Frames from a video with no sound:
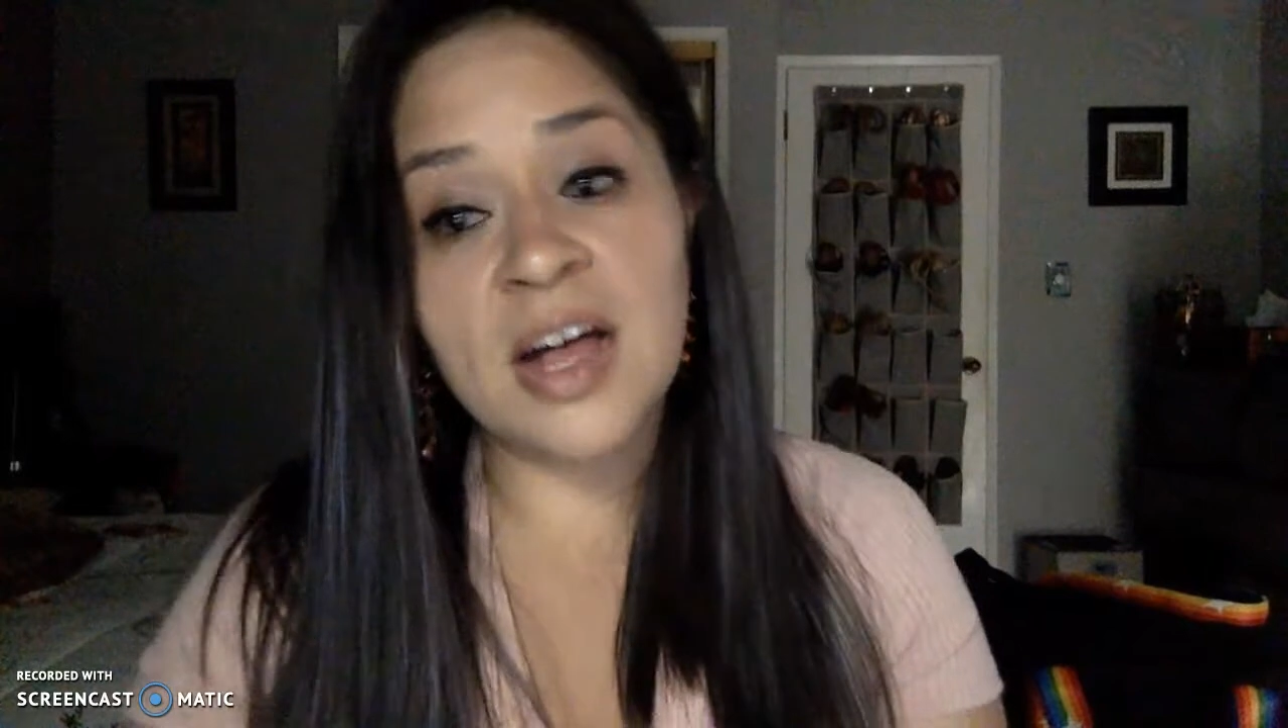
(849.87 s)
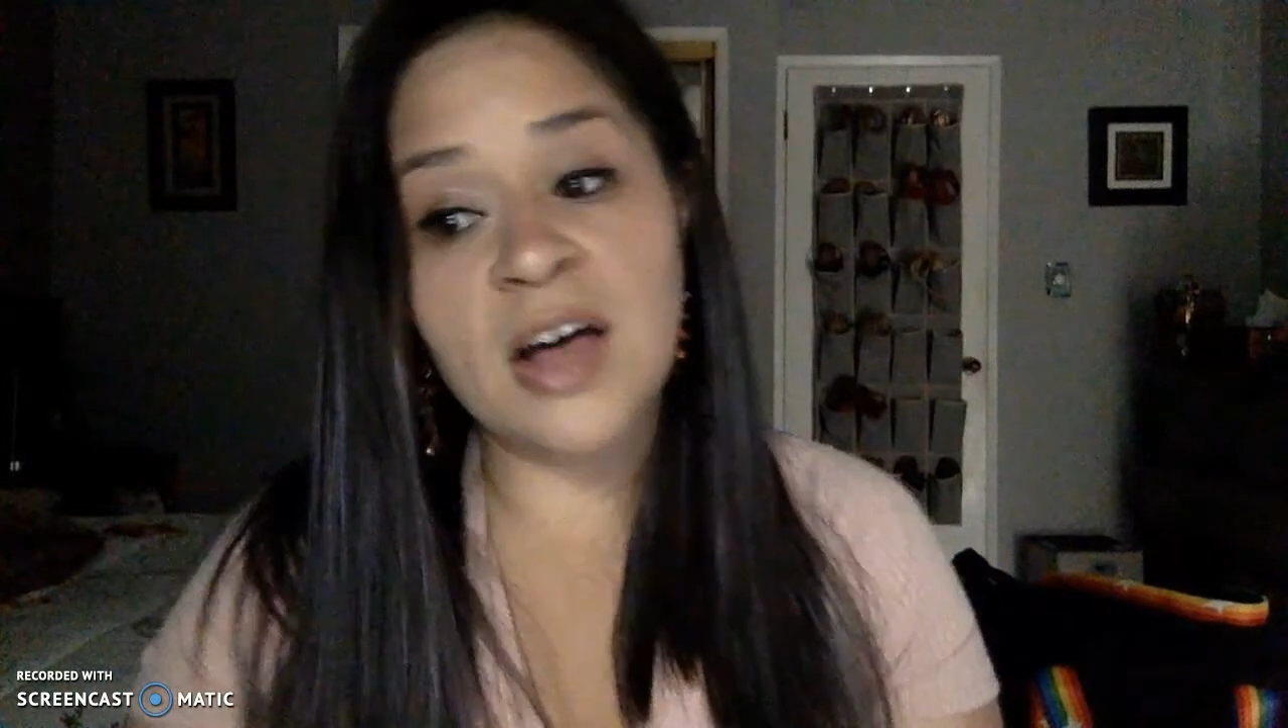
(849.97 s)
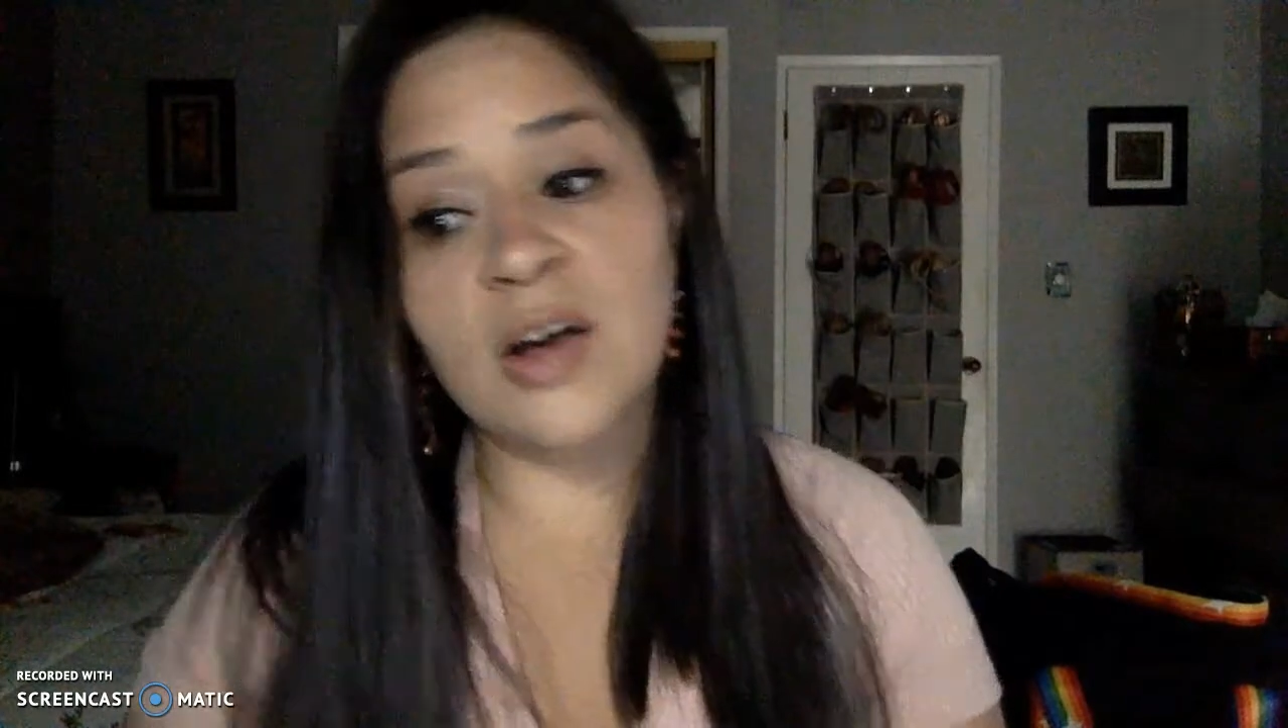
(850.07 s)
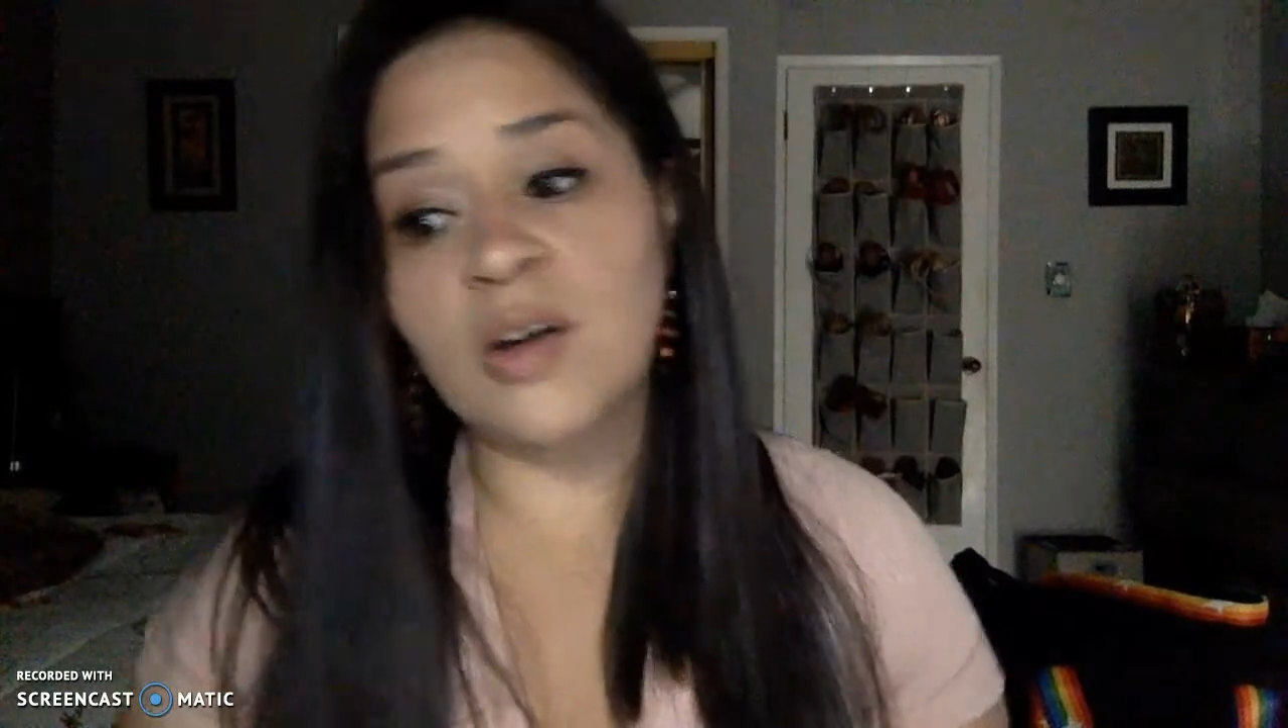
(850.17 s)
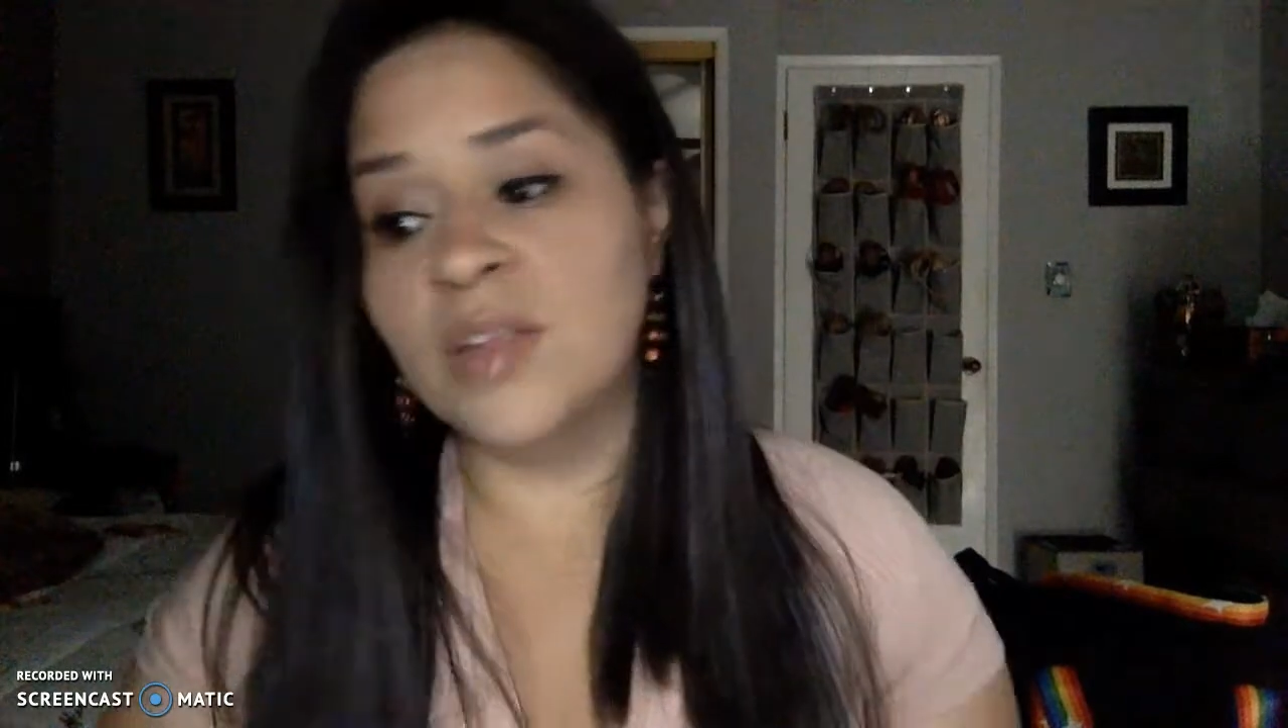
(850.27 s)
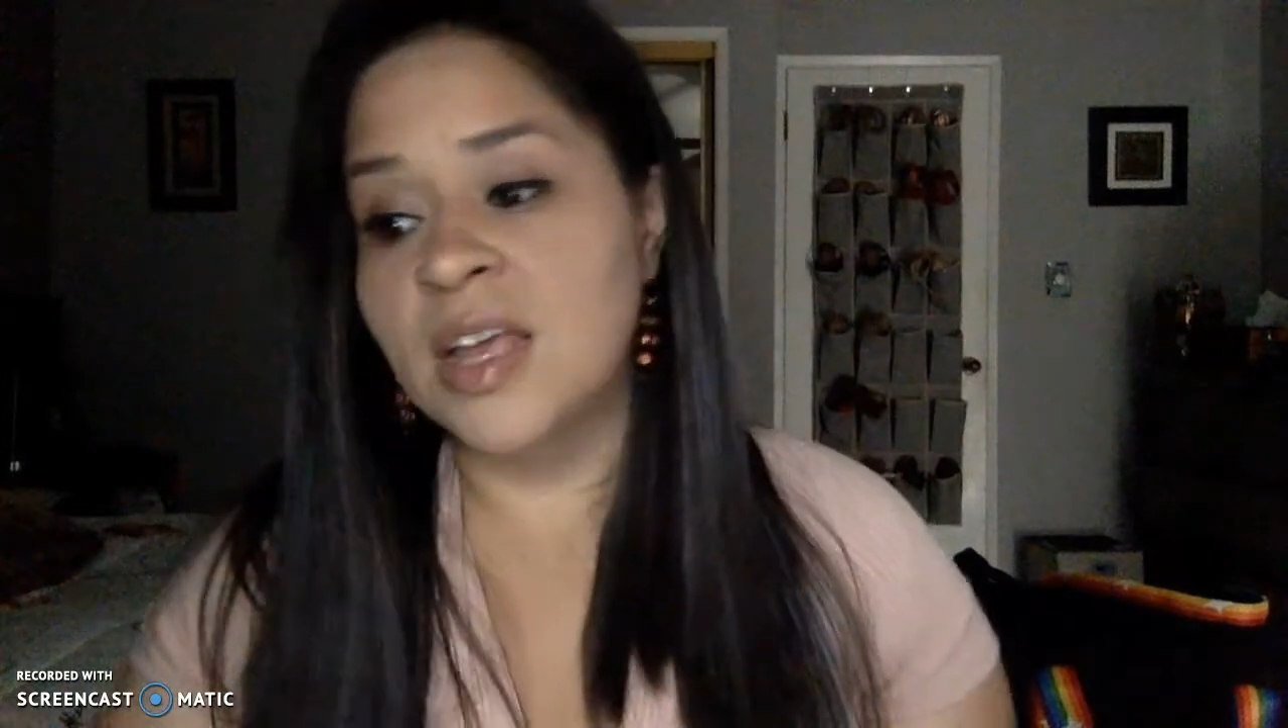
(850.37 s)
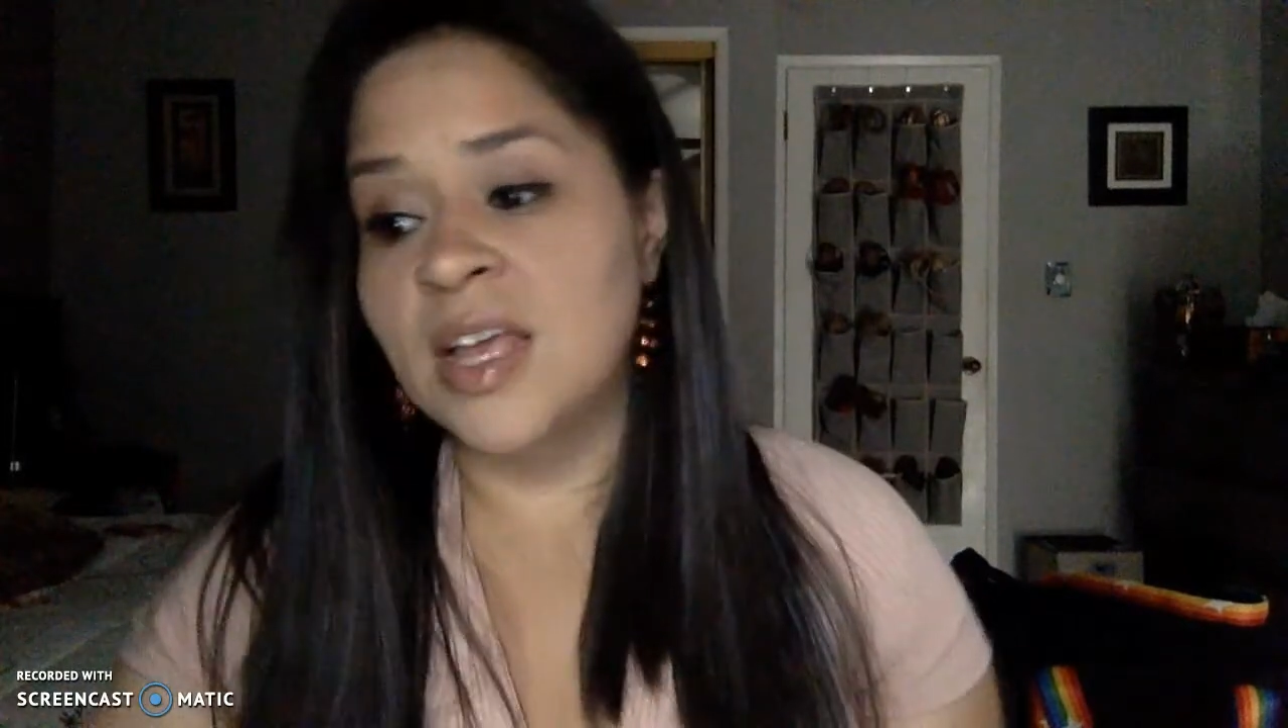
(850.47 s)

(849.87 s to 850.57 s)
health.